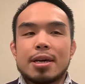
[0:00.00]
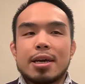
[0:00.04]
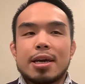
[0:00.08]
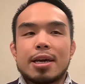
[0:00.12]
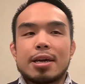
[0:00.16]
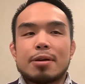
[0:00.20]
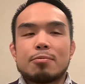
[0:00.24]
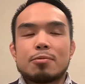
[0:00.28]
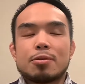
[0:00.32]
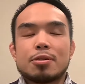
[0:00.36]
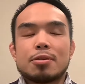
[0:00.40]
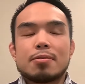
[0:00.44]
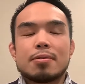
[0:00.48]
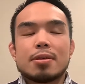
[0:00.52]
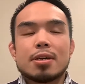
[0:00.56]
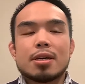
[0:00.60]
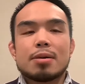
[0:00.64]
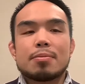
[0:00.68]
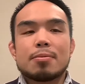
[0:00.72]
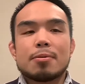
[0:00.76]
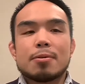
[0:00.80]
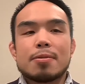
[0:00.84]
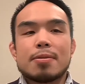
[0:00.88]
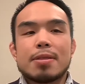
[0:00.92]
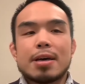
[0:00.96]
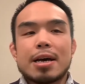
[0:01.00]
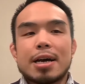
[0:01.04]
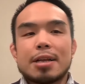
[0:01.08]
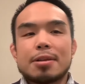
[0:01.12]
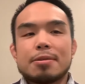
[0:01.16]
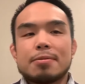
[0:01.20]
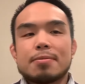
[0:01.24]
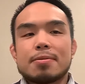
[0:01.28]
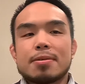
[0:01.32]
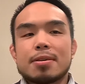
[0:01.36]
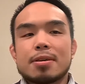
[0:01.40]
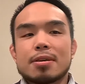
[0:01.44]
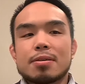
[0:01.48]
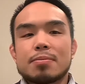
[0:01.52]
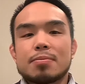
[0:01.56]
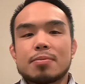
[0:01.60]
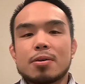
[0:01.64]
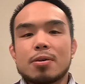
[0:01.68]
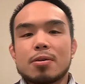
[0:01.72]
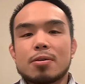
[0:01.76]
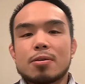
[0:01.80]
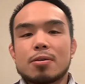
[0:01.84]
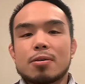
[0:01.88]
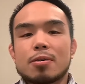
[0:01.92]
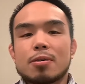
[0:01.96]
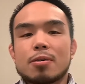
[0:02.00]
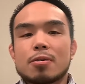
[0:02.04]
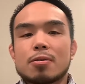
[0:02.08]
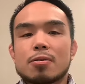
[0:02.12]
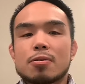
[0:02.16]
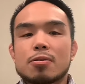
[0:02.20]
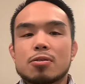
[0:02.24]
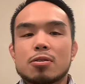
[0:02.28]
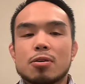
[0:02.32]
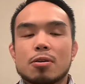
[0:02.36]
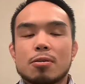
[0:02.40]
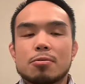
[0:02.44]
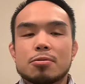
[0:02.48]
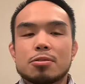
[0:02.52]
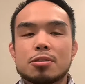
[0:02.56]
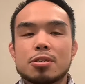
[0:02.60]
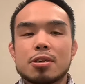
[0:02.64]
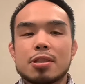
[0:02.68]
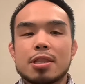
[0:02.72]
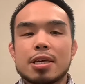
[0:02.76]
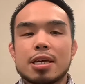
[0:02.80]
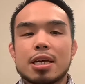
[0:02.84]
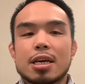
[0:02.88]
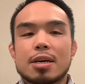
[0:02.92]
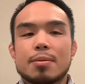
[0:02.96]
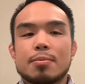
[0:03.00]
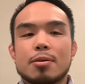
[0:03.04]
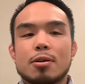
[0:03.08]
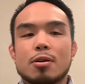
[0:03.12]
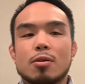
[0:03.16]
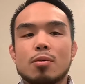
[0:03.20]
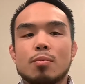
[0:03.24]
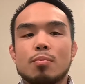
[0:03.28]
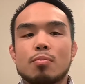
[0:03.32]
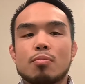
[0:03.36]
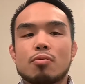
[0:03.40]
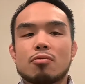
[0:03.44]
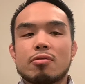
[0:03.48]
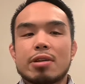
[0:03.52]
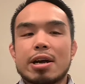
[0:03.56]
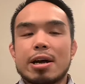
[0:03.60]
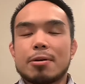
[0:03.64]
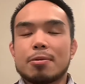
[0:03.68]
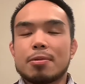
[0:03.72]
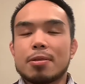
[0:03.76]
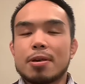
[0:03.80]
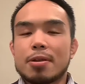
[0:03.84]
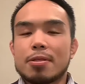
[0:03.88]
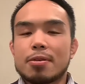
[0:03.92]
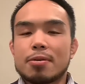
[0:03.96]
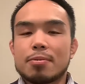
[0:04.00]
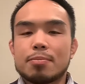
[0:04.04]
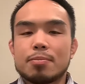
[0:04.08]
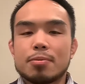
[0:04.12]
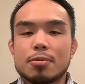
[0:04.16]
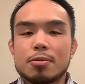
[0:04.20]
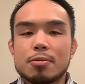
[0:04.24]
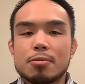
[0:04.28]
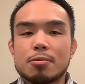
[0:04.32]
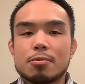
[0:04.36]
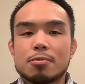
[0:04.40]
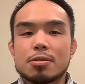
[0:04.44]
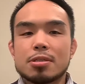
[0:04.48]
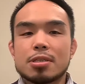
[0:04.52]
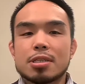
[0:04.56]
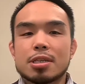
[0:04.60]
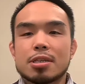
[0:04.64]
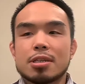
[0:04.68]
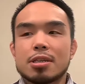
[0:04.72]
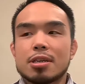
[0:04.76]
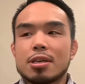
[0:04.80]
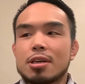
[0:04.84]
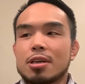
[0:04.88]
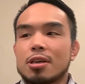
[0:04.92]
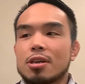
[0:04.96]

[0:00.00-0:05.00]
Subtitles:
and when you think about that, you think about earth tones, you think about brown leather boots and